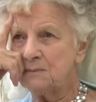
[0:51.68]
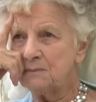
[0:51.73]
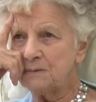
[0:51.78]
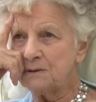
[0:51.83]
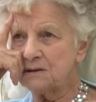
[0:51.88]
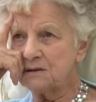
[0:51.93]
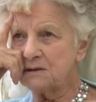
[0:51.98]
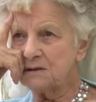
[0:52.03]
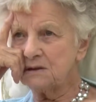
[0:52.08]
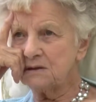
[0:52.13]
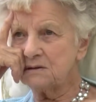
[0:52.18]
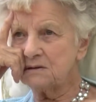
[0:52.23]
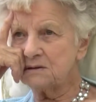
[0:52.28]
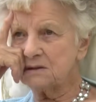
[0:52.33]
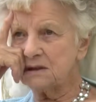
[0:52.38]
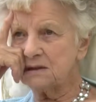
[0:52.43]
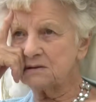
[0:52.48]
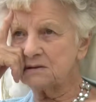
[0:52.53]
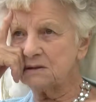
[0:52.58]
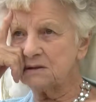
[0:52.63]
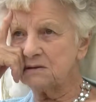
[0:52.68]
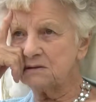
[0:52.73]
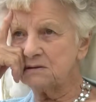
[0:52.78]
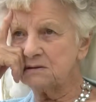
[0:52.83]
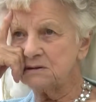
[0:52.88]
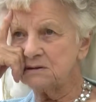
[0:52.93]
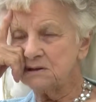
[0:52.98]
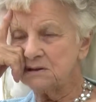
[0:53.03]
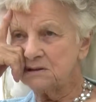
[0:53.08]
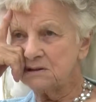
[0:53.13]
but he said
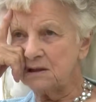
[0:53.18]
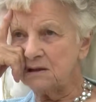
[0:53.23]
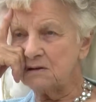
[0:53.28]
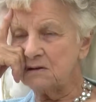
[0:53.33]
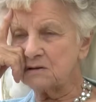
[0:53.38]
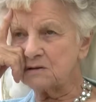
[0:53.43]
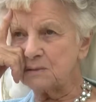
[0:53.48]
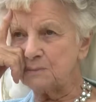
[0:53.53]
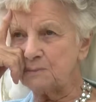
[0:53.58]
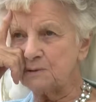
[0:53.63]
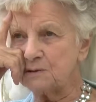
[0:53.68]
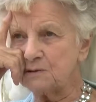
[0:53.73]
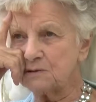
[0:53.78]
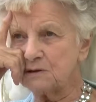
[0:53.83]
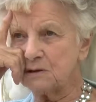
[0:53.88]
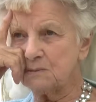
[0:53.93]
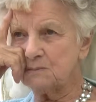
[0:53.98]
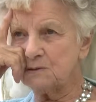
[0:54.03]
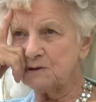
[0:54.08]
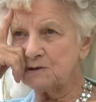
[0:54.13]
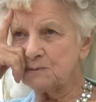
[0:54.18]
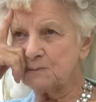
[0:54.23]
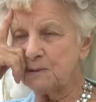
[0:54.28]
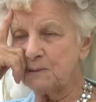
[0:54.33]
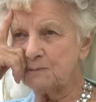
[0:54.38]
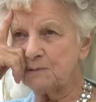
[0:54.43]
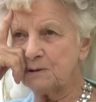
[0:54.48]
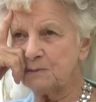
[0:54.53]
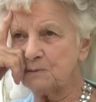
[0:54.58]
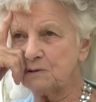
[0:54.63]
a lot of building most
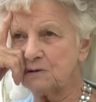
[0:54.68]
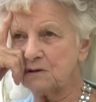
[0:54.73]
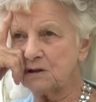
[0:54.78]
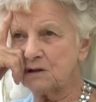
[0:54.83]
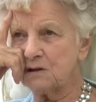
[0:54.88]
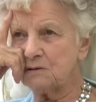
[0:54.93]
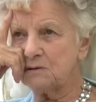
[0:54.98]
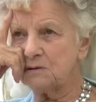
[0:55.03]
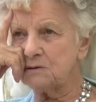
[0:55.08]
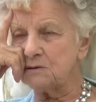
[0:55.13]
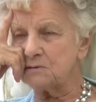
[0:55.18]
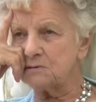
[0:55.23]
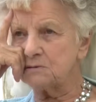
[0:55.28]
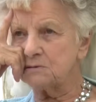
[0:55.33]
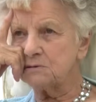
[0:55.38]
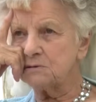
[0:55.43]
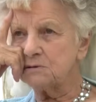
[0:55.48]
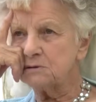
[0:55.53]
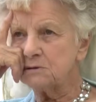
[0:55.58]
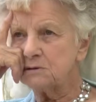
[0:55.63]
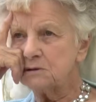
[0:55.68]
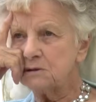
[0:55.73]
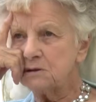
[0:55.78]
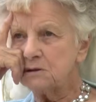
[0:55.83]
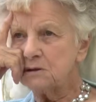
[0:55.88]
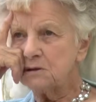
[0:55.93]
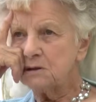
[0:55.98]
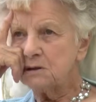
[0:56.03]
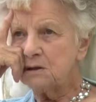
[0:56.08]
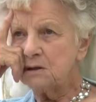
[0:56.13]
probably wouldn't go on.
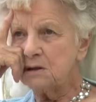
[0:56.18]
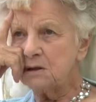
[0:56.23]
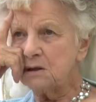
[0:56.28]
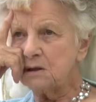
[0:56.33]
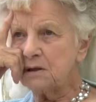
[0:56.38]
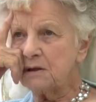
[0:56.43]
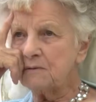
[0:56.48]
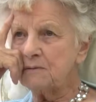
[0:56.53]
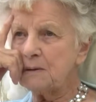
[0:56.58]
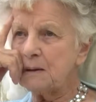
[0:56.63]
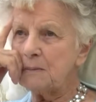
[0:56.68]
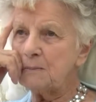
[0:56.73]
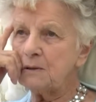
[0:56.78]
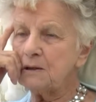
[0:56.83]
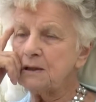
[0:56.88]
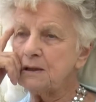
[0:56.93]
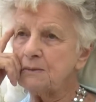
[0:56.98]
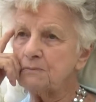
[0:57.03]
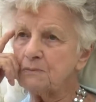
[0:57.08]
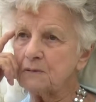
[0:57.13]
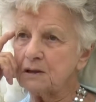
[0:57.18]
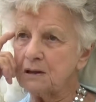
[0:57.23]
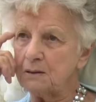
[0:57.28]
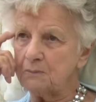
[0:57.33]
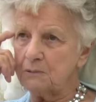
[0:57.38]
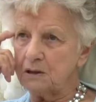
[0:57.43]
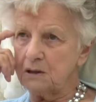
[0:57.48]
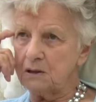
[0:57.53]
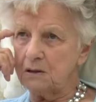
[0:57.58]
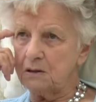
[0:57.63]
And I remember him
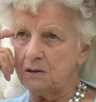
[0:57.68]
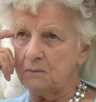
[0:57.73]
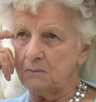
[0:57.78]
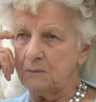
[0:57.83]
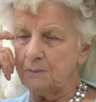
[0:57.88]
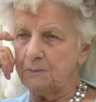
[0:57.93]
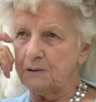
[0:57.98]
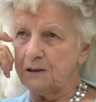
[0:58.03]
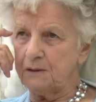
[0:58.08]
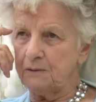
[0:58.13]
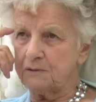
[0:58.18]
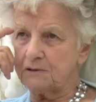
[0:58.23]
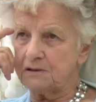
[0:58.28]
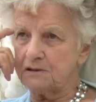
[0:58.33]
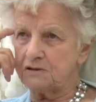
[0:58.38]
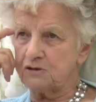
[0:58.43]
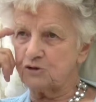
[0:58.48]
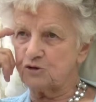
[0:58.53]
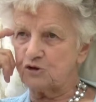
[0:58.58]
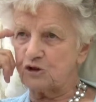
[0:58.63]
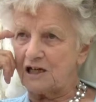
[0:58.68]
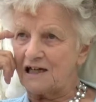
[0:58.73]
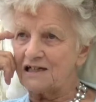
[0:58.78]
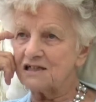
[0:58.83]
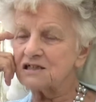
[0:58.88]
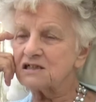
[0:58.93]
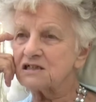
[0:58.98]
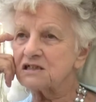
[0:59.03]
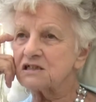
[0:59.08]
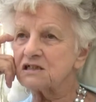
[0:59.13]
coming home a bit
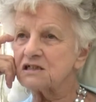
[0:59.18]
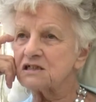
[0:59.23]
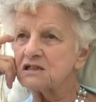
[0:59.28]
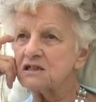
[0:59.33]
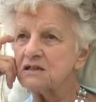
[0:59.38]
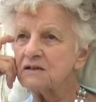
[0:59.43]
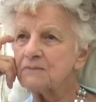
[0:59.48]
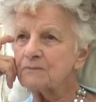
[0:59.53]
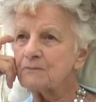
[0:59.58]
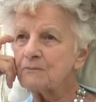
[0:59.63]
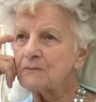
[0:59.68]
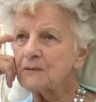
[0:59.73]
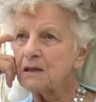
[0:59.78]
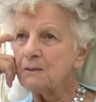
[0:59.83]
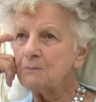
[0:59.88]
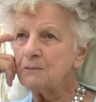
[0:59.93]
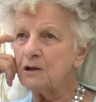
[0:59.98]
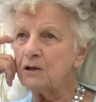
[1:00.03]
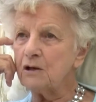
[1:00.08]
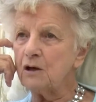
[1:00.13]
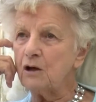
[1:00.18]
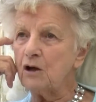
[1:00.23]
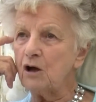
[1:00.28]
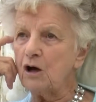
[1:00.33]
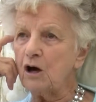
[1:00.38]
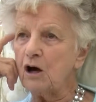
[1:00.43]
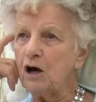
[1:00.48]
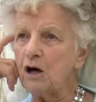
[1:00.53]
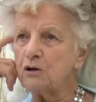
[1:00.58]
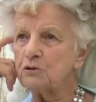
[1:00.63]
distressed, but
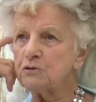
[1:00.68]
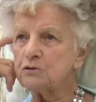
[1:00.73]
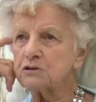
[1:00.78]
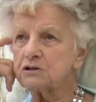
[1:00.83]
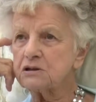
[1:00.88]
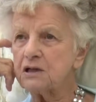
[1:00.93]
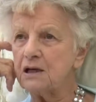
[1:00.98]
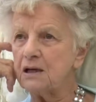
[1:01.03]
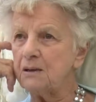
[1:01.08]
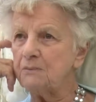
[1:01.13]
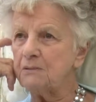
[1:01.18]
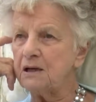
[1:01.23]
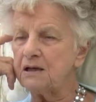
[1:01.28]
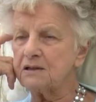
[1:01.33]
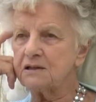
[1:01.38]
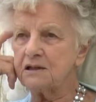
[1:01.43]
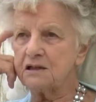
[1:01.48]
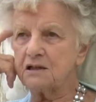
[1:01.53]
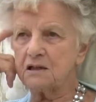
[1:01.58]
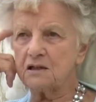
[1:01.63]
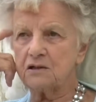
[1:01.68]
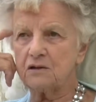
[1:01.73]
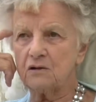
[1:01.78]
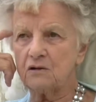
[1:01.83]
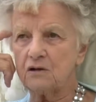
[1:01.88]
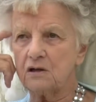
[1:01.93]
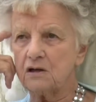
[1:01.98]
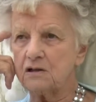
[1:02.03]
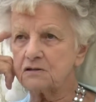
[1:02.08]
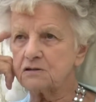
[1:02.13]
the whole time, I think
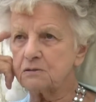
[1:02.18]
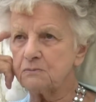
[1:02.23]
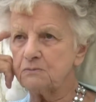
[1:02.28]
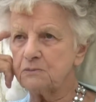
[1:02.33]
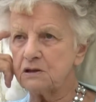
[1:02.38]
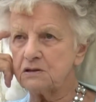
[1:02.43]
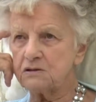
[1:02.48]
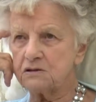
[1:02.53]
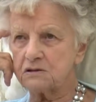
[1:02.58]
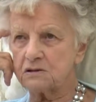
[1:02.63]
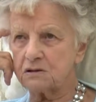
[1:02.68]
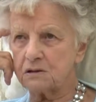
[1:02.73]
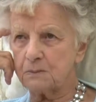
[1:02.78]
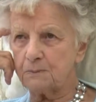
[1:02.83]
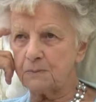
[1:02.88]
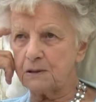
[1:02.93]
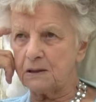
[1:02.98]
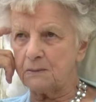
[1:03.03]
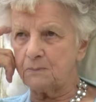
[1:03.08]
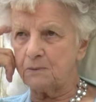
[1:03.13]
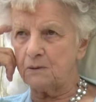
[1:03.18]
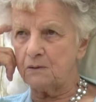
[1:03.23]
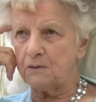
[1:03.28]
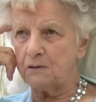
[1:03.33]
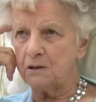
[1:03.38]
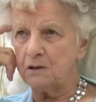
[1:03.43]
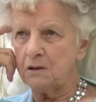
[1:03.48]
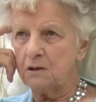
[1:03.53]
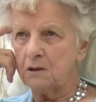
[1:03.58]
you'll ask most of the people,